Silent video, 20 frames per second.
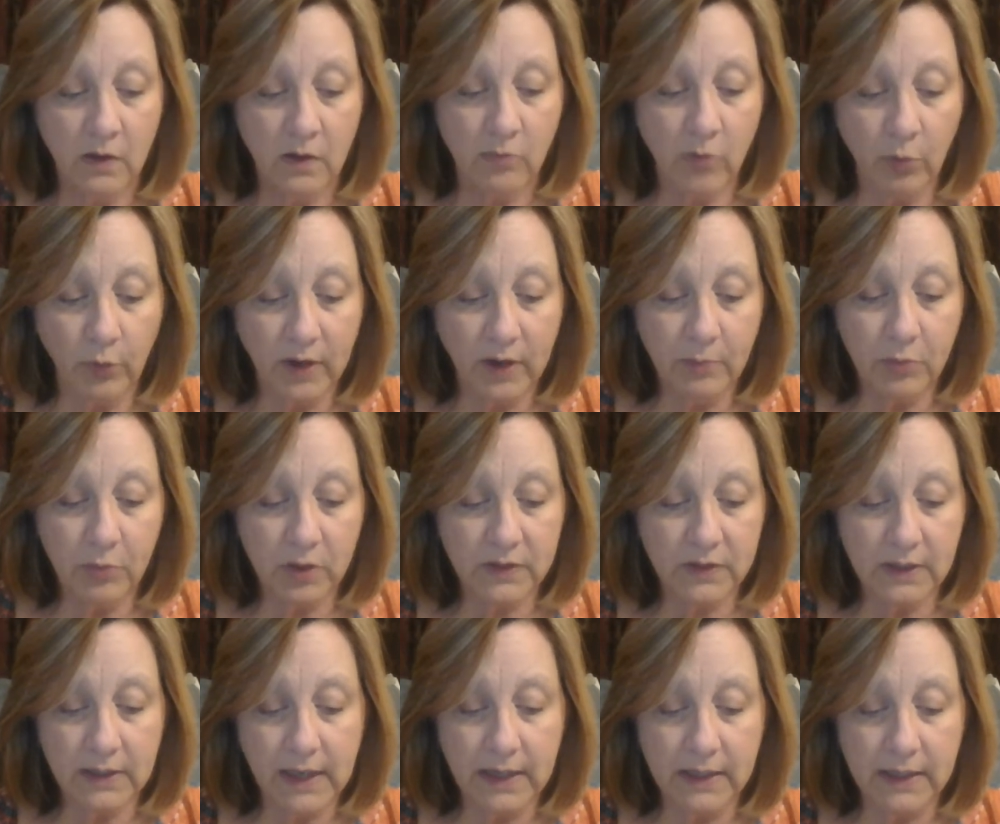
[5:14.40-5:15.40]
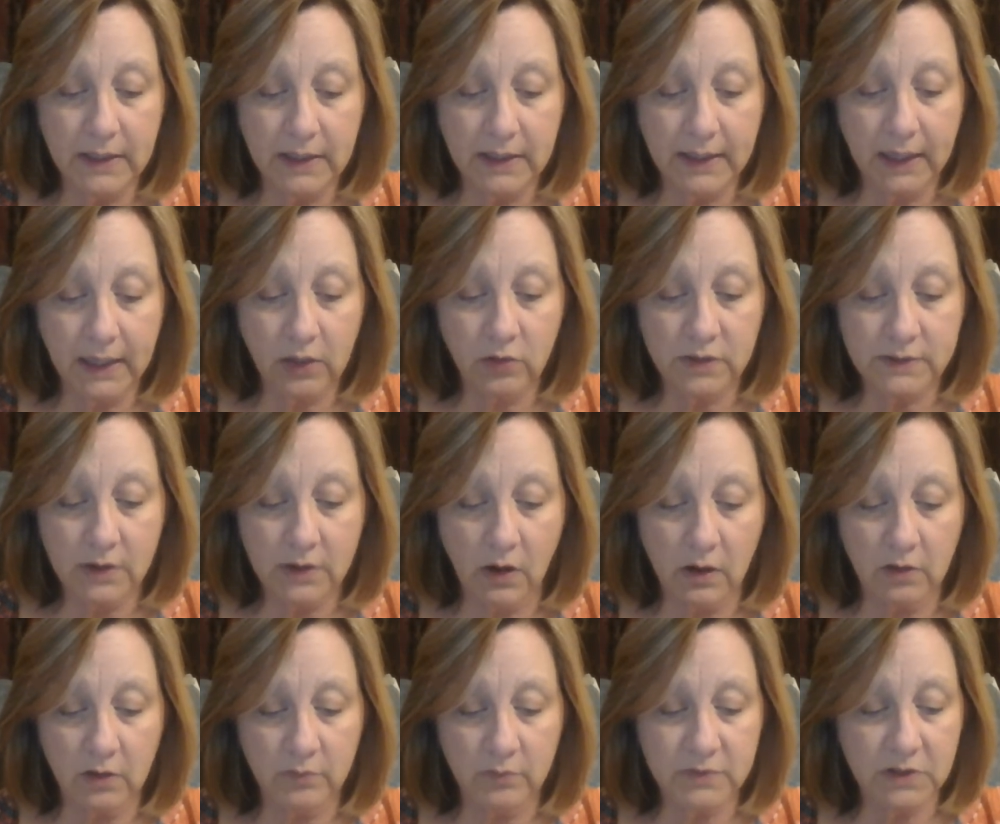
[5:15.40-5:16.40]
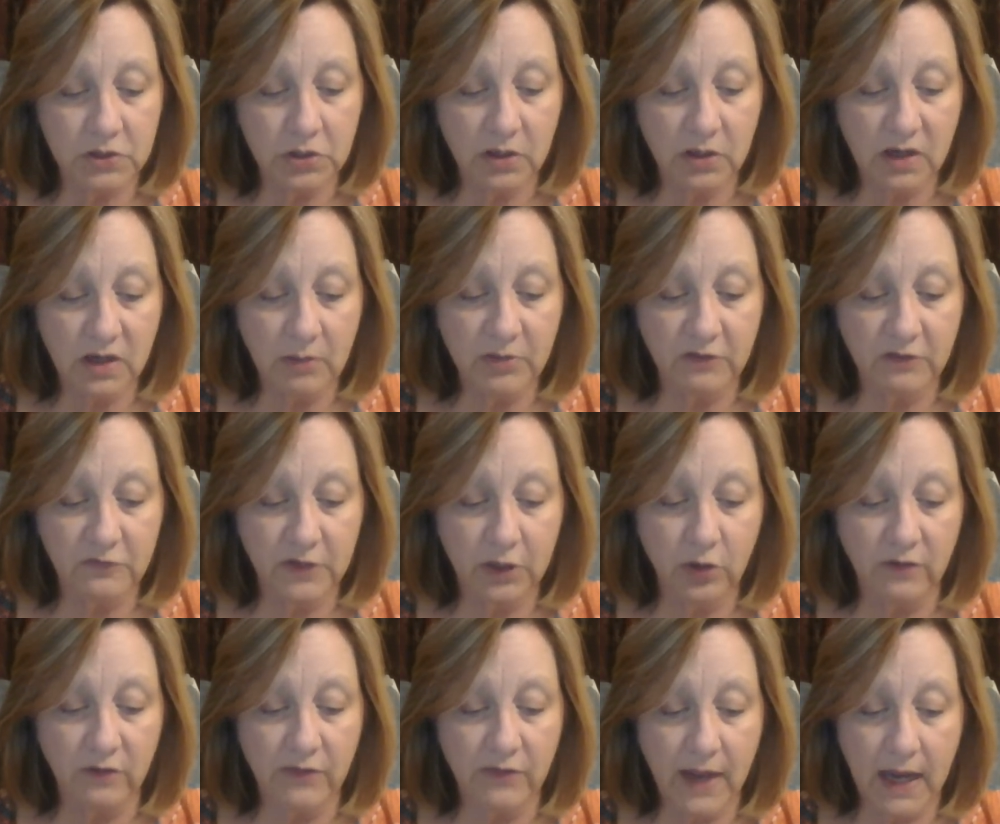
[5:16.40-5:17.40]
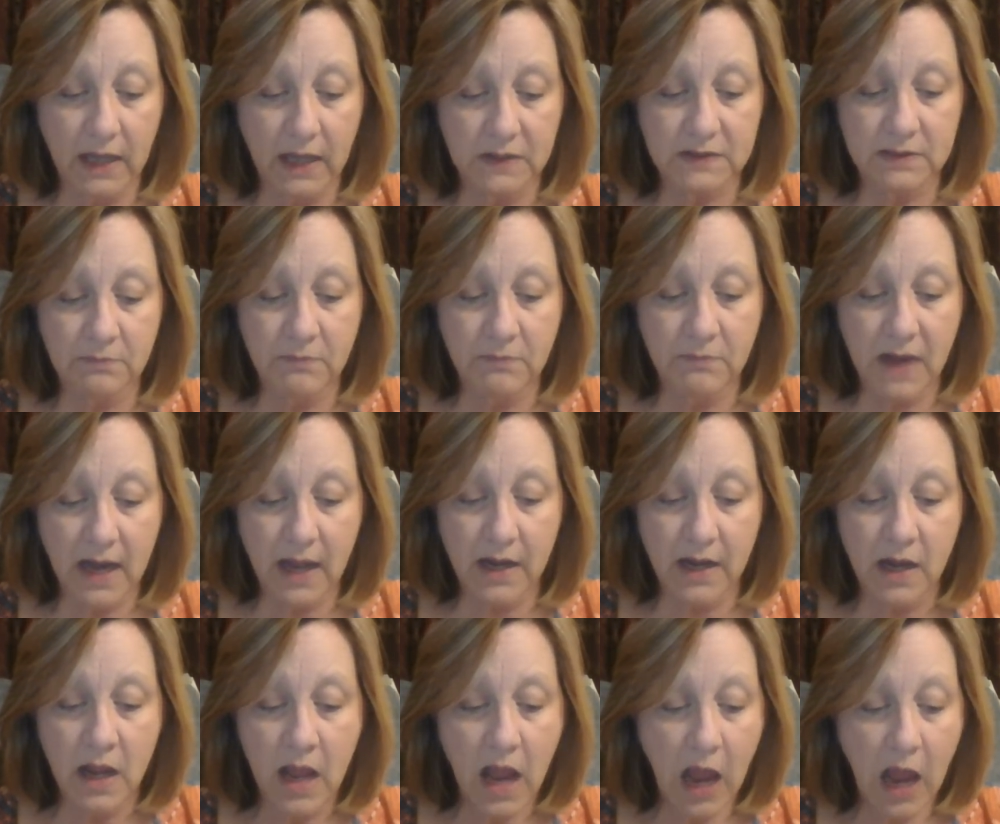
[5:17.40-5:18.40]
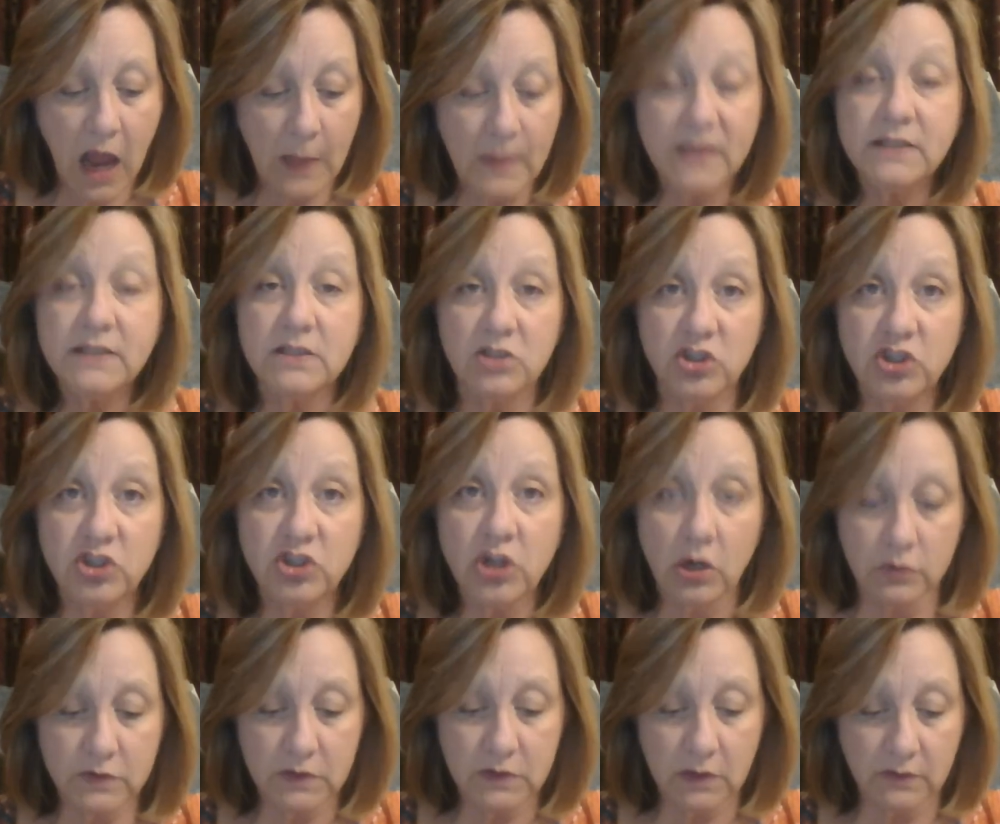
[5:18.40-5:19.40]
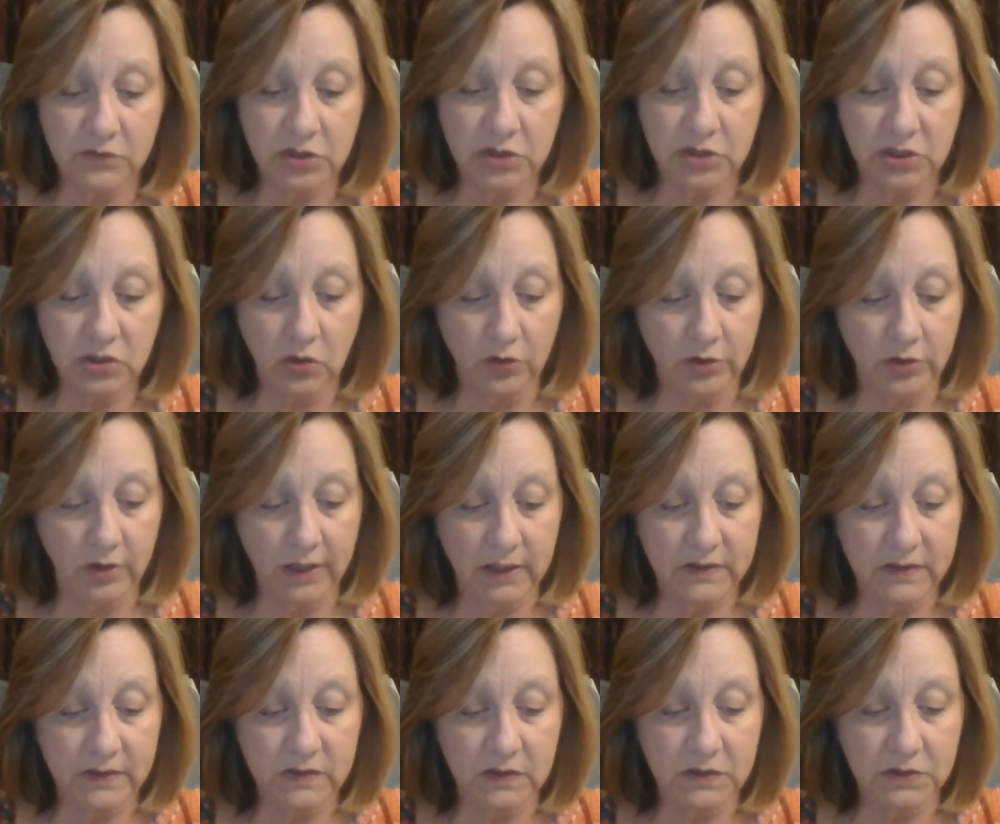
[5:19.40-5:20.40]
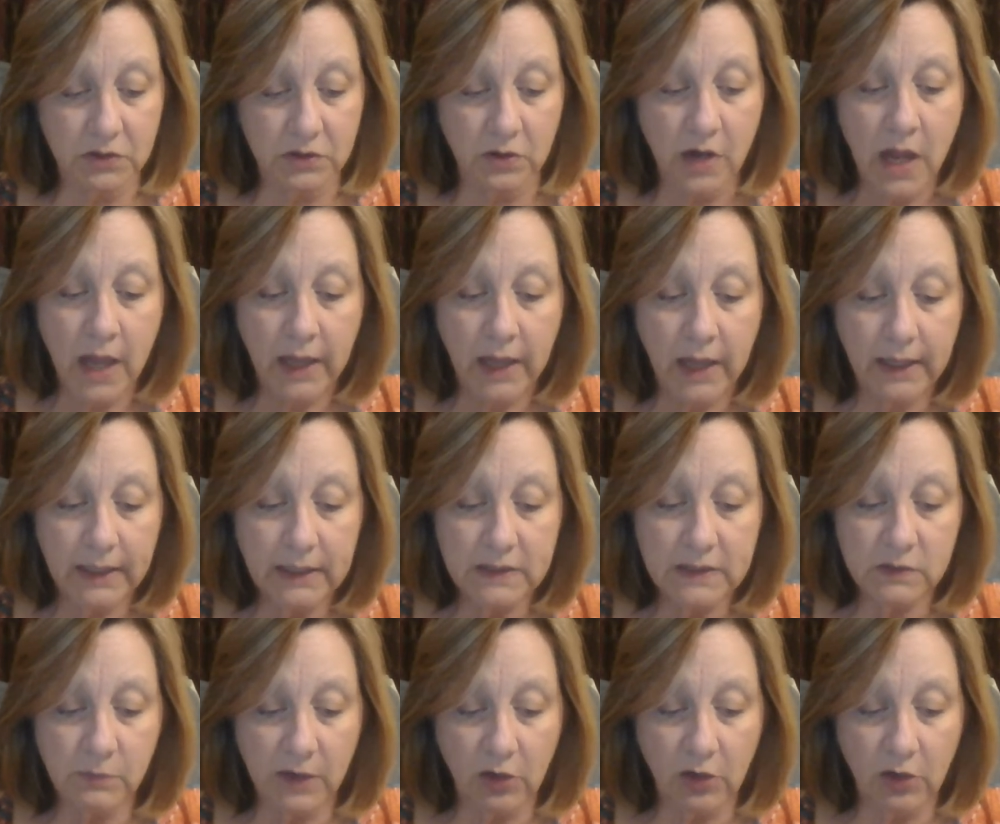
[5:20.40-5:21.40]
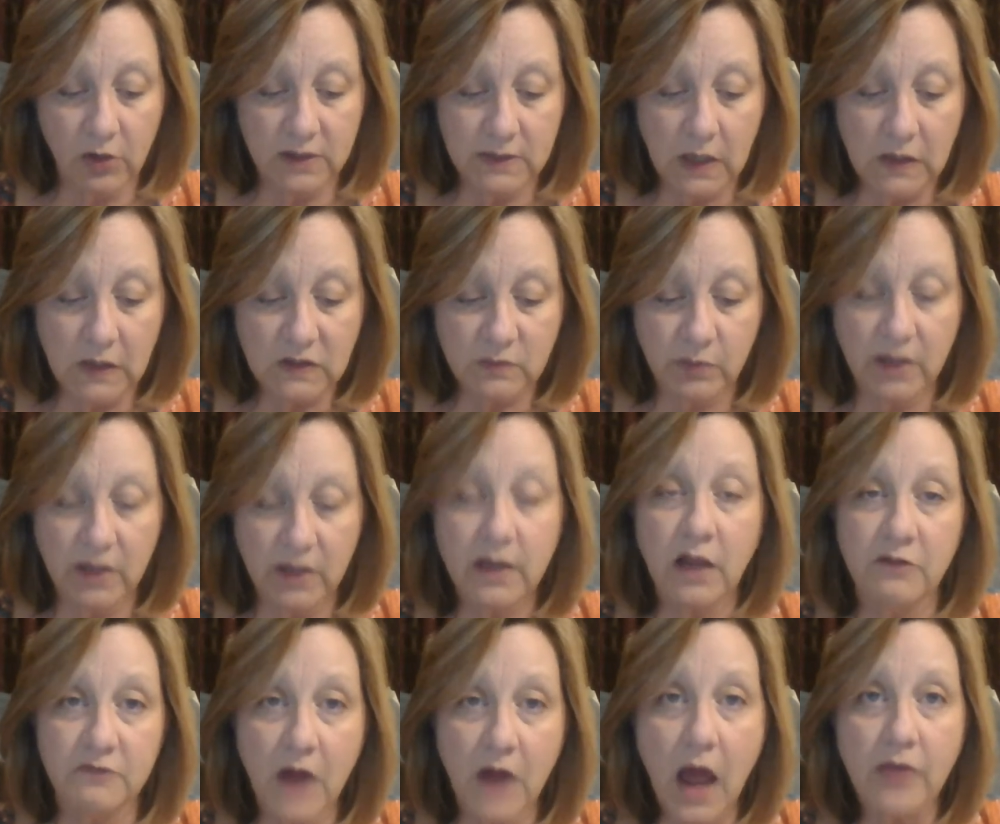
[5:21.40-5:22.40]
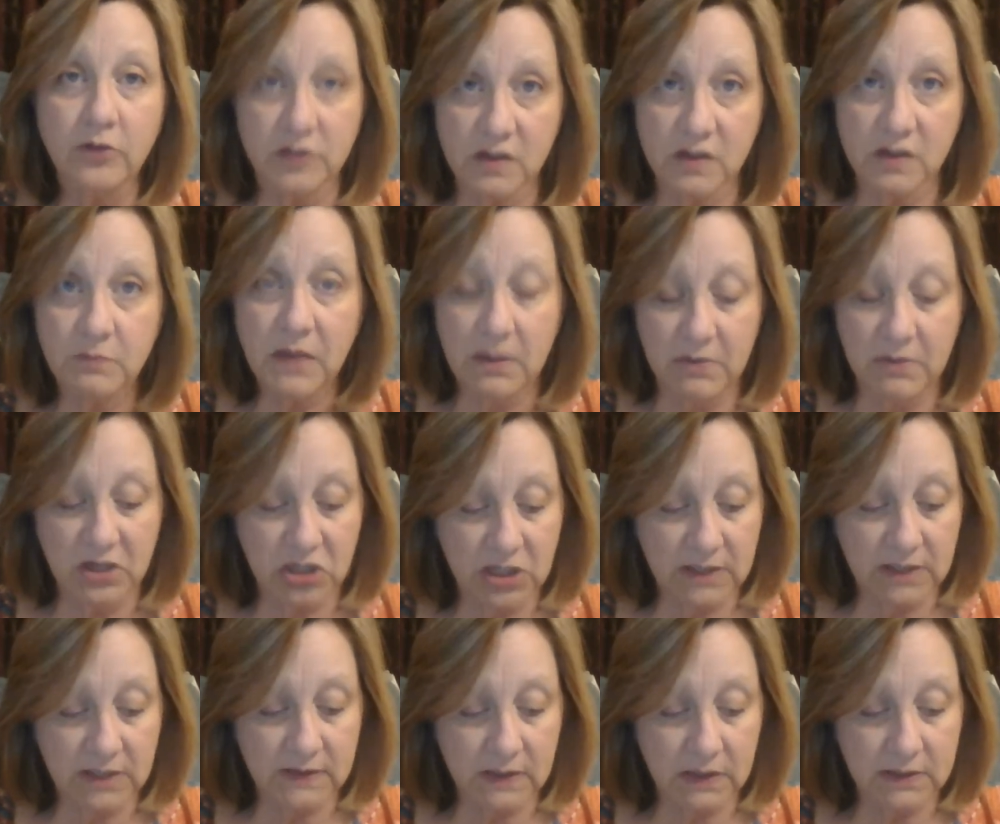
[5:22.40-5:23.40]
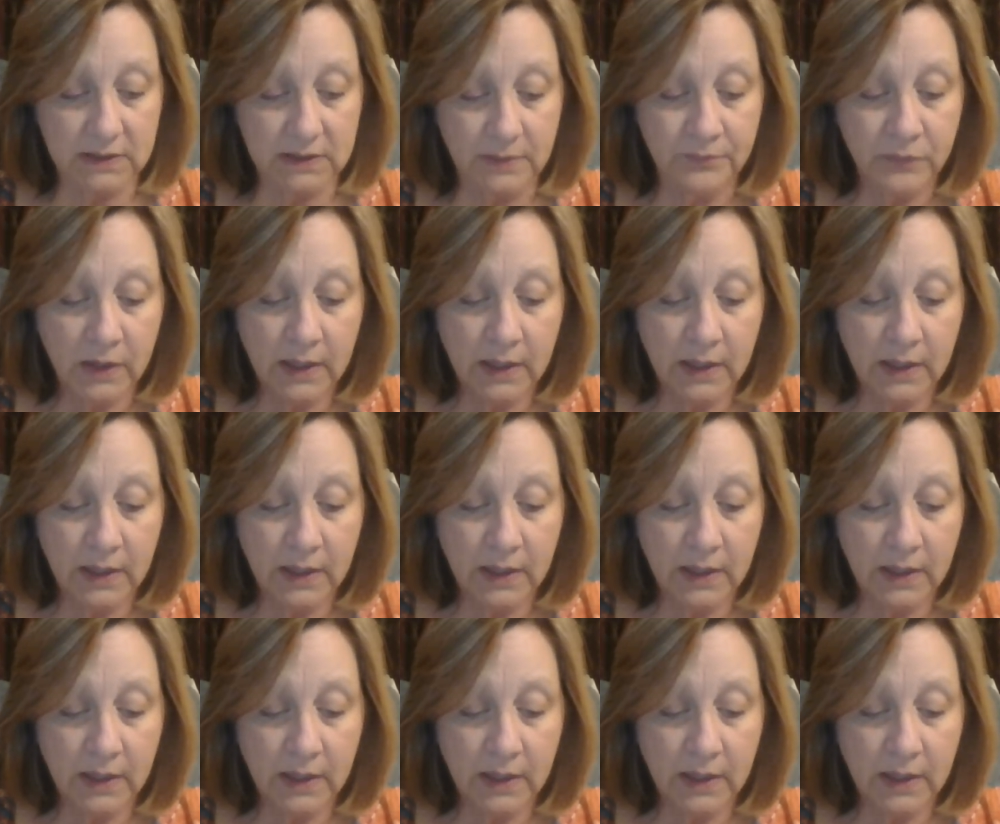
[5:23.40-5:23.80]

Marie put the lady in Karen's arms and took up the figure of the handsome man. And this is Joseph, she told her little sister. He is Mary's husband and father to baby Jesus.